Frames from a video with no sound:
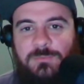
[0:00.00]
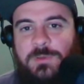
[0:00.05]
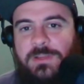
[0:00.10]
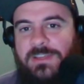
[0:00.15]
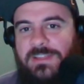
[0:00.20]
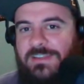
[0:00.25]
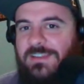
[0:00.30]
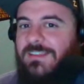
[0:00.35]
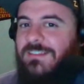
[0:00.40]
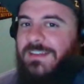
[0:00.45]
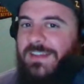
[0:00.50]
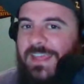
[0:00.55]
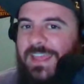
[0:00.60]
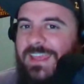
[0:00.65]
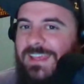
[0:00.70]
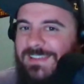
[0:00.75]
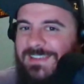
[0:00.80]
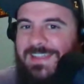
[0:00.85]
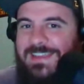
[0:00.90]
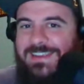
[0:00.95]
While he doesn't
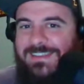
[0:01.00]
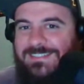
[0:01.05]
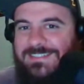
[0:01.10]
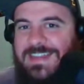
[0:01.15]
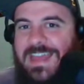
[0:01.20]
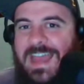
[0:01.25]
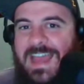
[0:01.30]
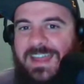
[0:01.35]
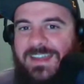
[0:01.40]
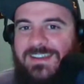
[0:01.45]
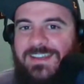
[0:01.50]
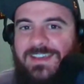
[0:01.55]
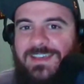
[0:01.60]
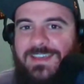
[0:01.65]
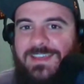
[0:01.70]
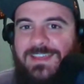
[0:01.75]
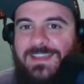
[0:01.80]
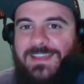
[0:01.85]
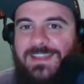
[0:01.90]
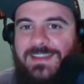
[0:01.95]
hit like his dad,
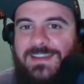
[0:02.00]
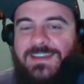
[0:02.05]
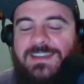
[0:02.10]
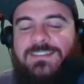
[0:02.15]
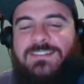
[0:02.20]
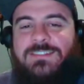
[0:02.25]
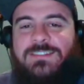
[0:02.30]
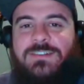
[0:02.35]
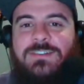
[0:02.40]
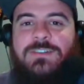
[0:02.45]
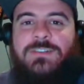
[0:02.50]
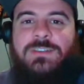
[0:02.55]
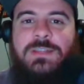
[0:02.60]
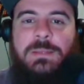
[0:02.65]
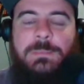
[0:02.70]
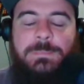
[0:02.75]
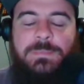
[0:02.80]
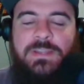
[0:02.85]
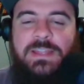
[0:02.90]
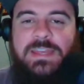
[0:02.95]
he
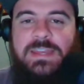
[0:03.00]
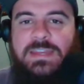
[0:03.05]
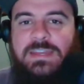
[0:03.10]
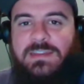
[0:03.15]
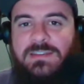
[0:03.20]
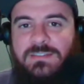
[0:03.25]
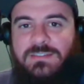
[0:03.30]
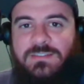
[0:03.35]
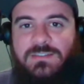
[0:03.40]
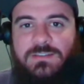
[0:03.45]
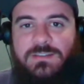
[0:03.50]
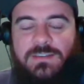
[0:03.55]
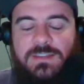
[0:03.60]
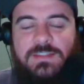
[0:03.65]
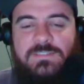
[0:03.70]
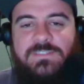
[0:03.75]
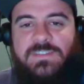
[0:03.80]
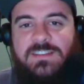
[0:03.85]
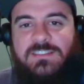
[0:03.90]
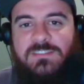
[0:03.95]
certainly plays
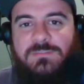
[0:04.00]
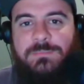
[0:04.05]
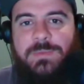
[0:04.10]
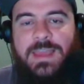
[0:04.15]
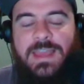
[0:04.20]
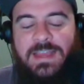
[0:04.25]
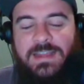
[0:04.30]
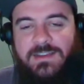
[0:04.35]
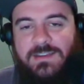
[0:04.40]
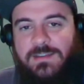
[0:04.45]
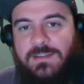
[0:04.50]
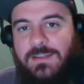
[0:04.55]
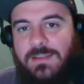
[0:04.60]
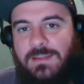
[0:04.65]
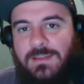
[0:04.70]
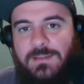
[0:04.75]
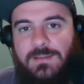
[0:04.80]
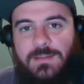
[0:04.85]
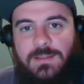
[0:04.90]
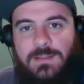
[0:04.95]
defensive back
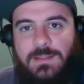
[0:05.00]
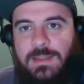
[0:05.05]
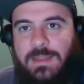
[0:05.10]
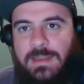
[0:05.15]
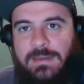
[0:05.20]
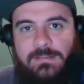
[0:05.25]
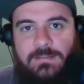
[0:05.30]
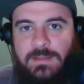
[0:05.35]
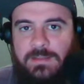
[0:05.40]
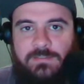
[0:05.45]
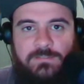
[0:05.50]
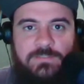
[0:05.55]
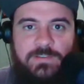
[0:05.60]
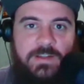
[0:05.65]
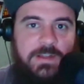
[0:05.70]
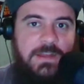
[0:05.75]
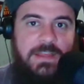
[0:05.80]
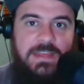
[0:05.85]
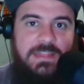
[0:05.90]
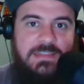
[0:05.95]
at a
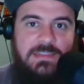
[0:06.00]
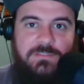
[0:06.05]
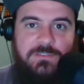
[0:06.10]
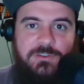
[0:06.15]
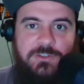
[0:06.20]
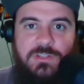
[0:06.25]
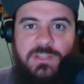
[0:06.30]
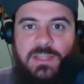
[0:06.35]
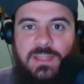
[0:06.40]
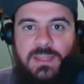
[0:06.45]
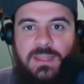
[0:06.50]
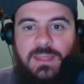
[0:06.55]
very high level.